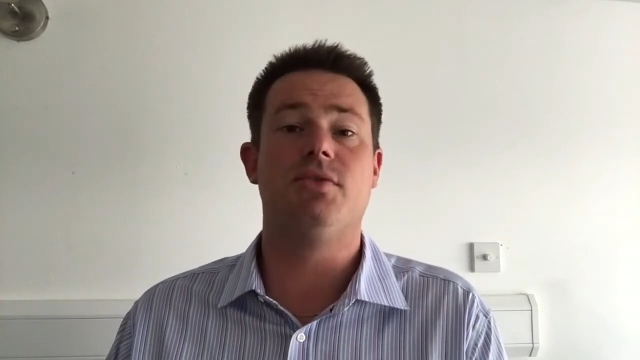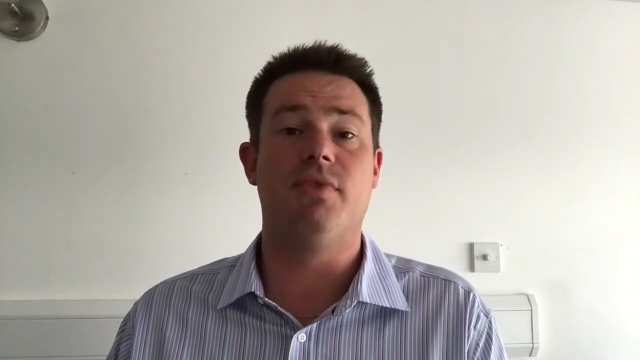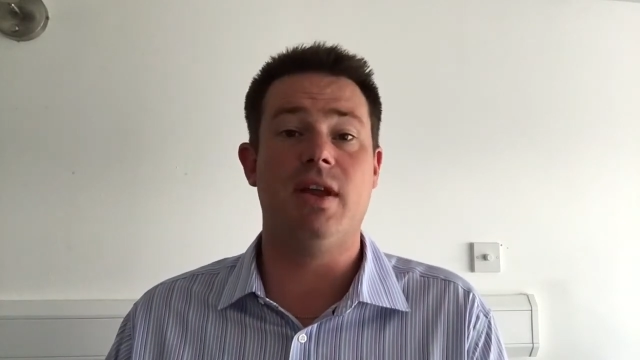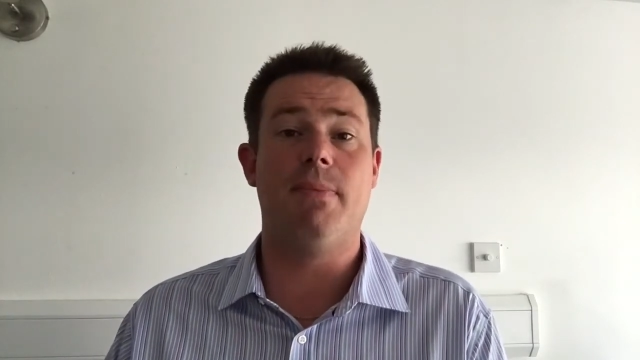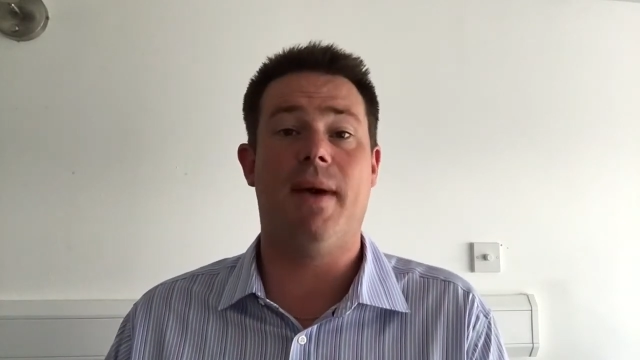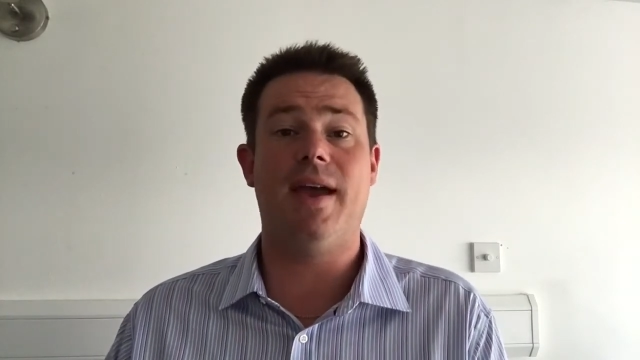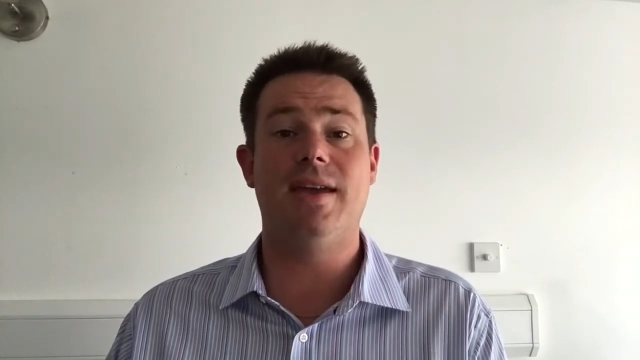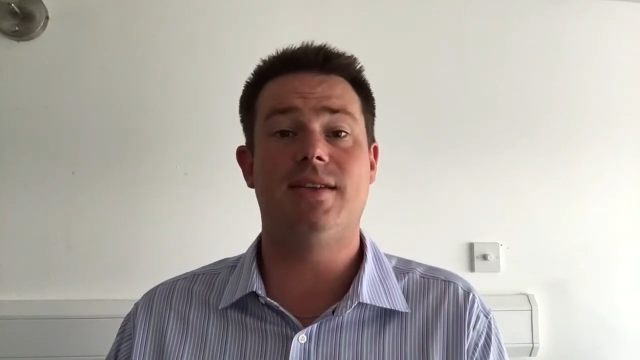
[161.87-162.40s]
really
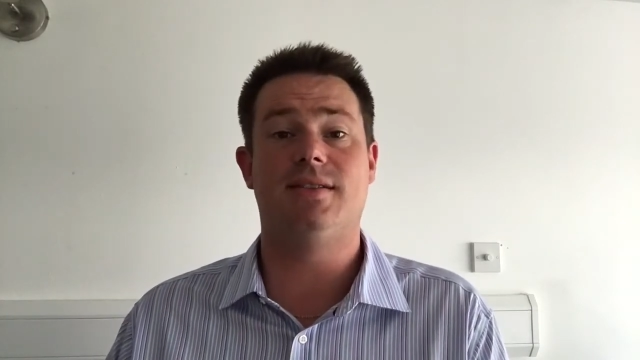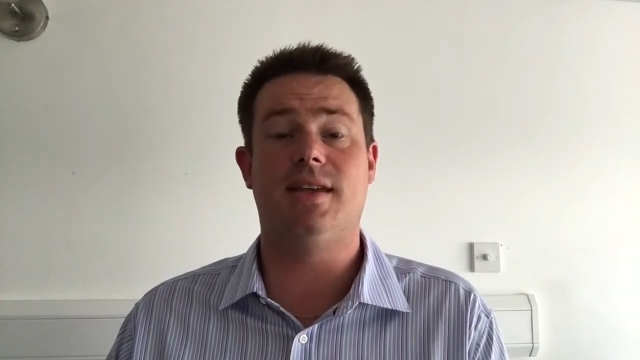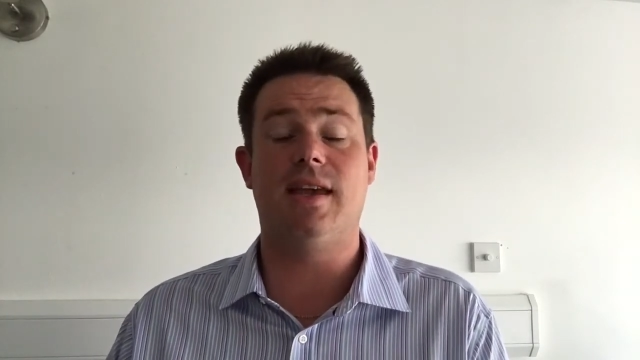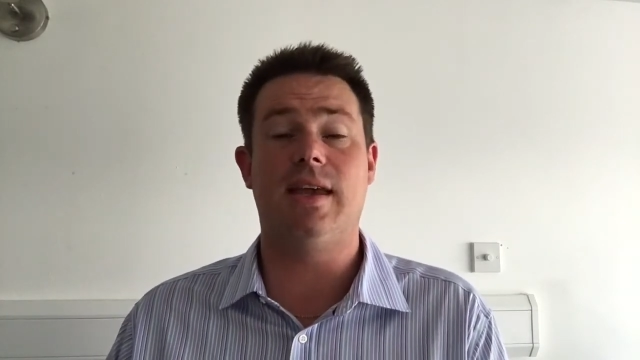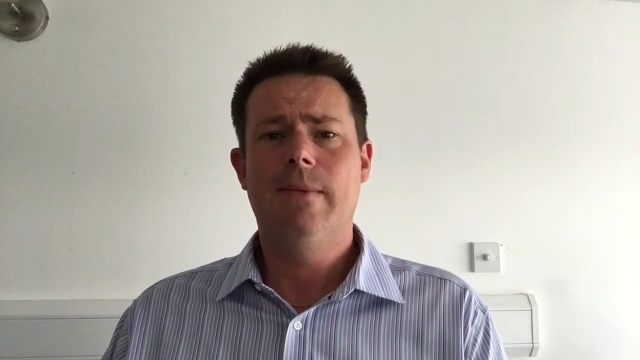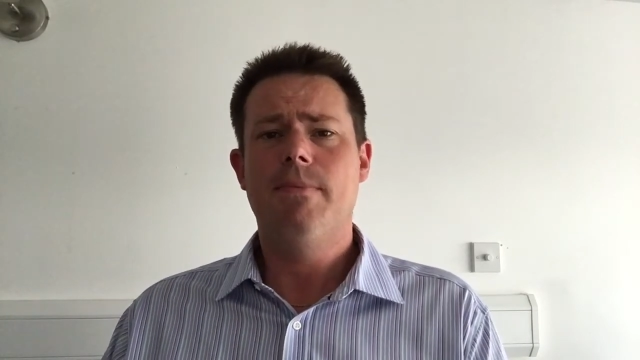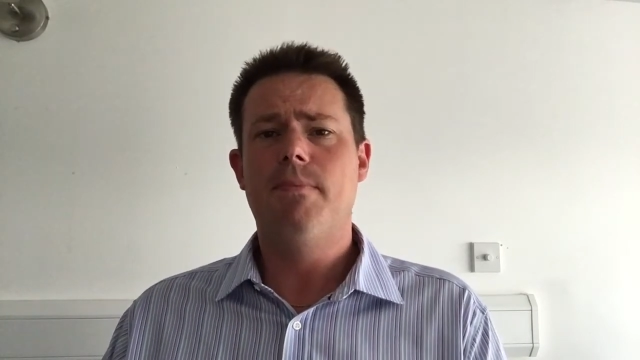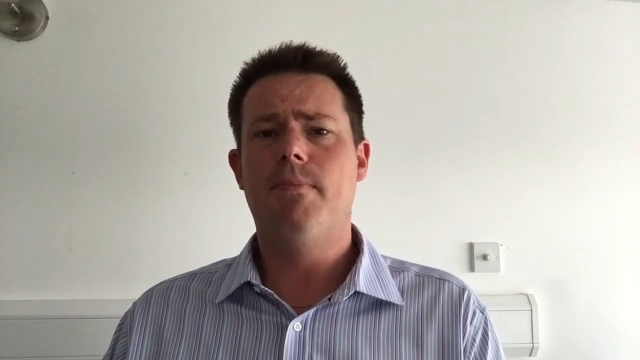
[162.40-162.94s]

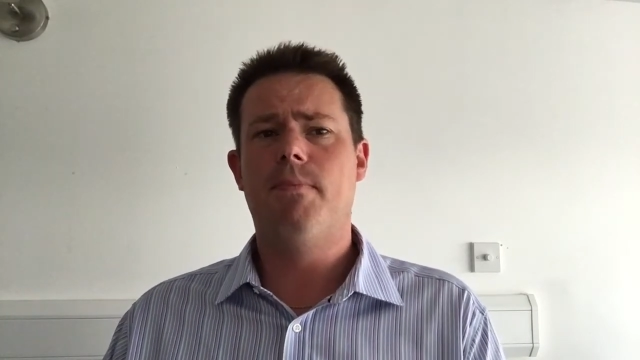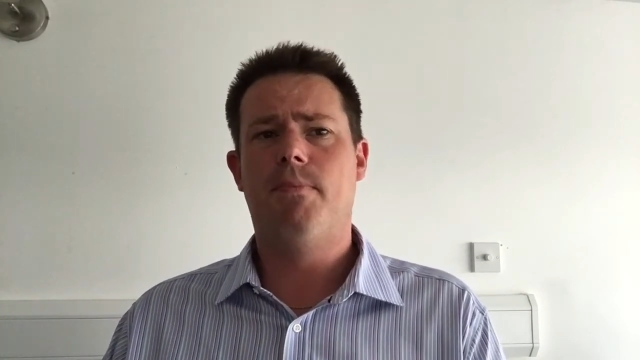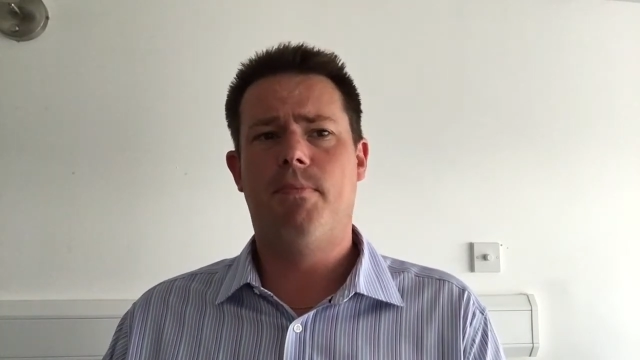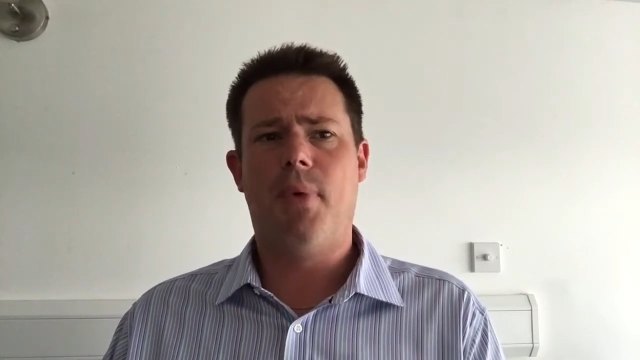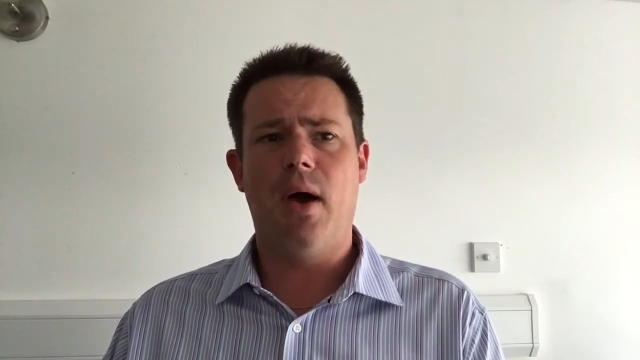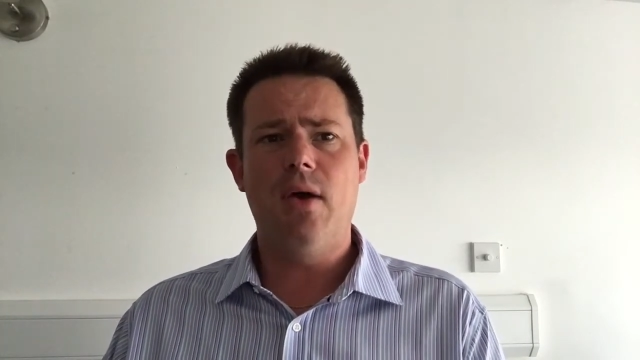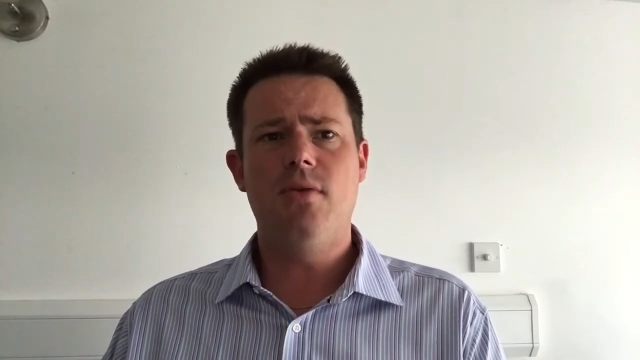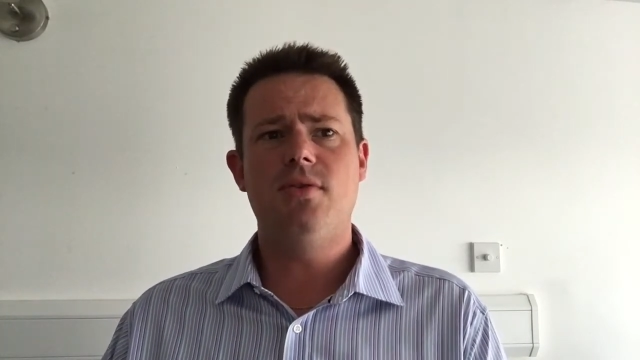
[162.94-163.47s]
bassy.
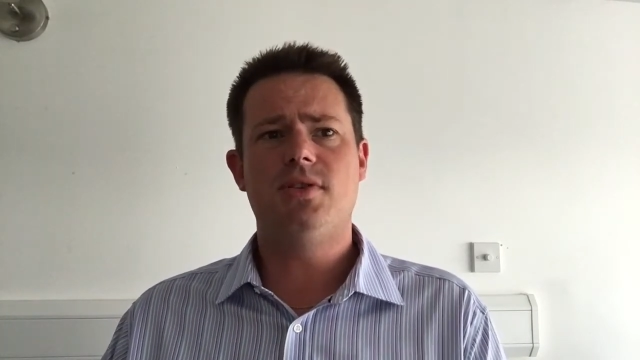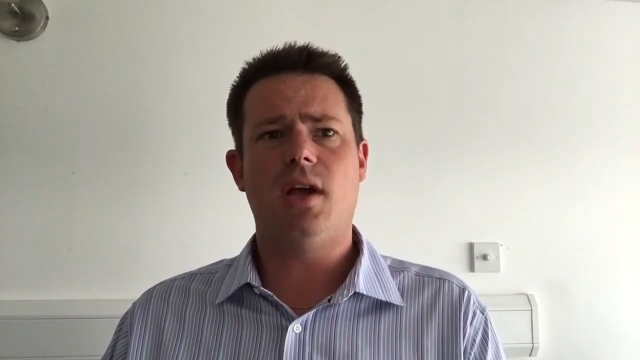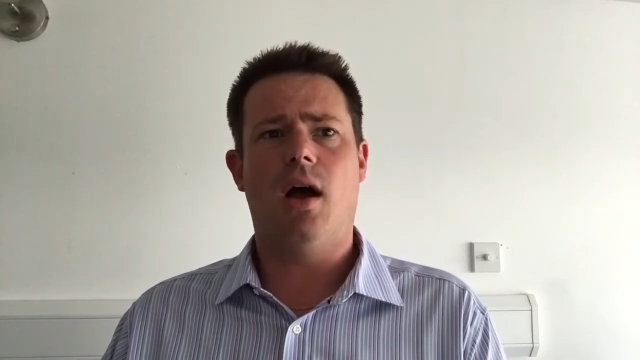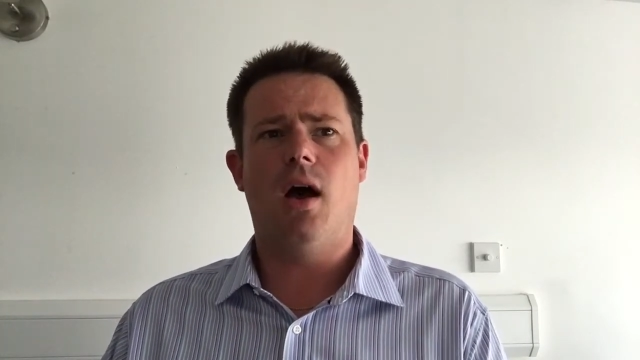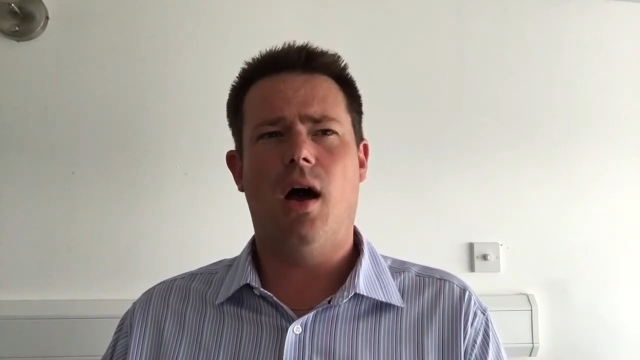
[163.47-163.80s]
Bose